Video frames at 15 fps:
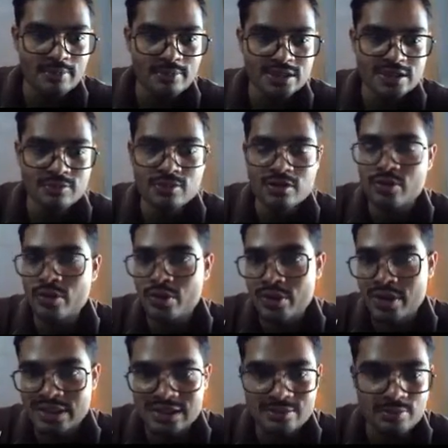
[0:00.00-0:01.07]
might be some
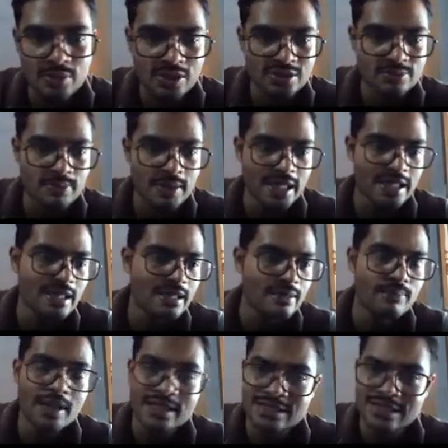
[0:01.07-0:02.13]
corrugated box packing
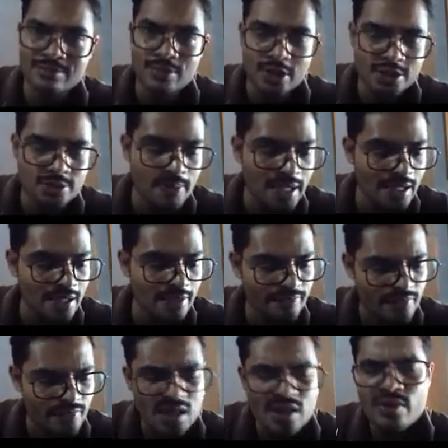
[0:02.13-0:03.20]
plastic box packing
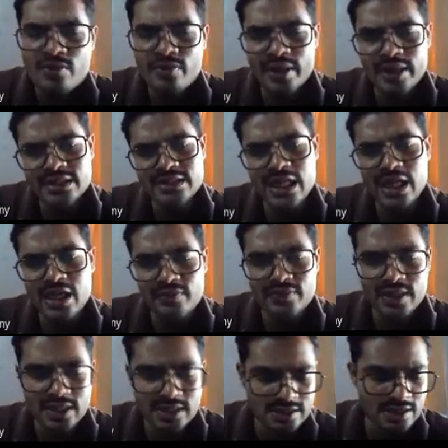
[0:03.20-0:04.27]
various kind of
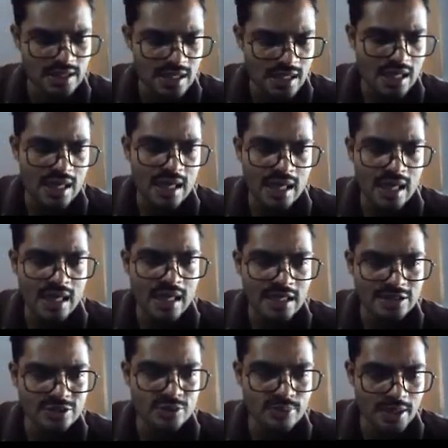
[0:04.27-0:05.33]
things uh,
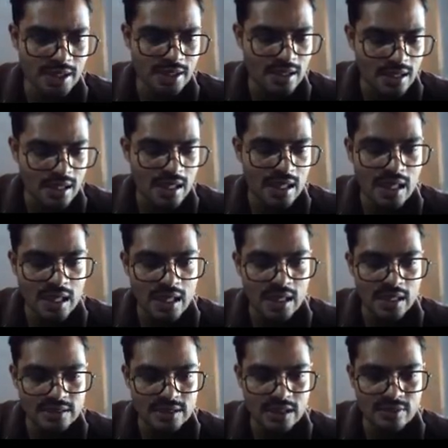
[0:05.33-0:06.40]
has to be
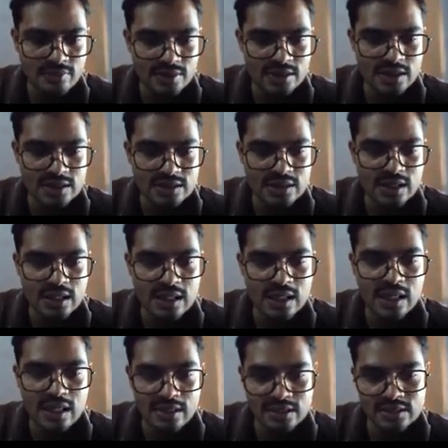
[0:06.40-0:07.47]
uh, done with this uh,
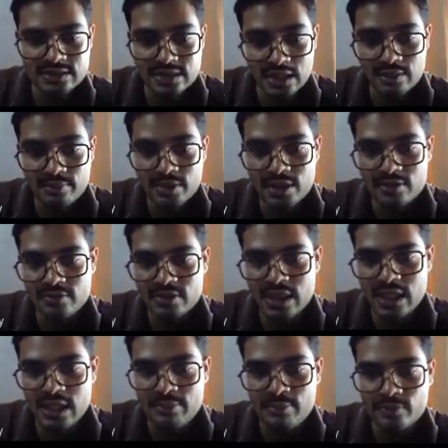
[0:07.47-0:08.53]
is done with, with, the
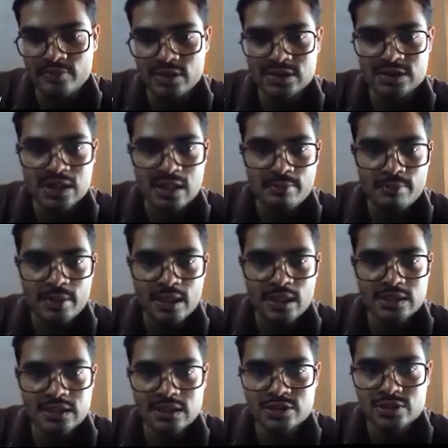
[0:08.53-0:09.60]
help of this
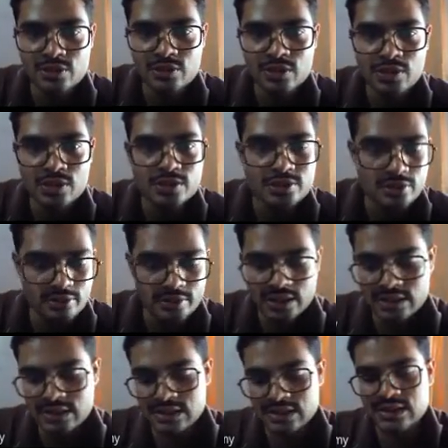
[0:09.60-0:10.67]
plc so
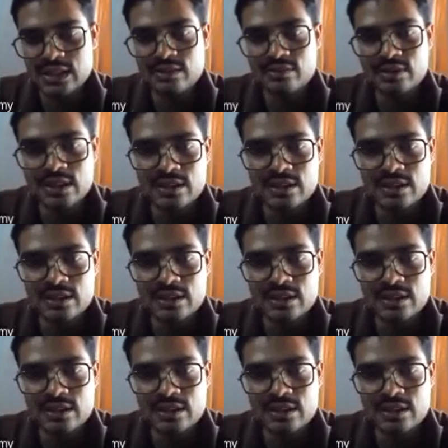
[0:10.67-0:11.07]
sorry just uh,